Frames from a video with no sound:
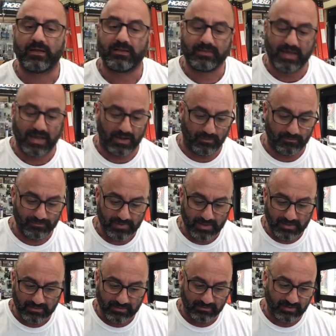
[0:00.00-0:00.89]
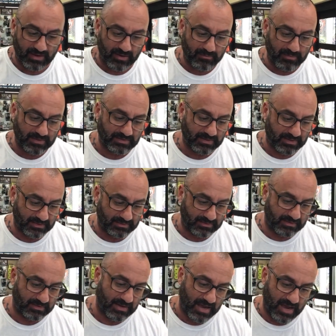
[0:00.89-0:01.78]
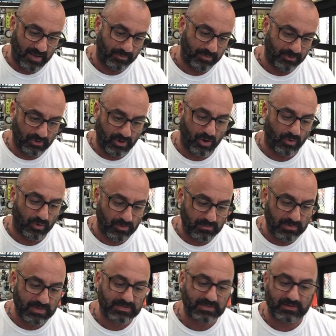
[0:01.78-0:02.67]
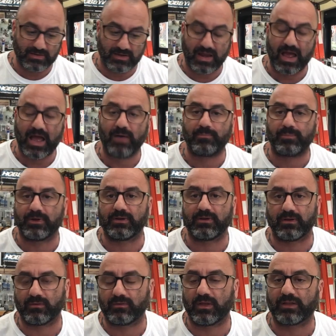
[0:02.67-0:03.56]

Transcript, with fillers: Now, does that mean that it didn't happen? No, it means it happened.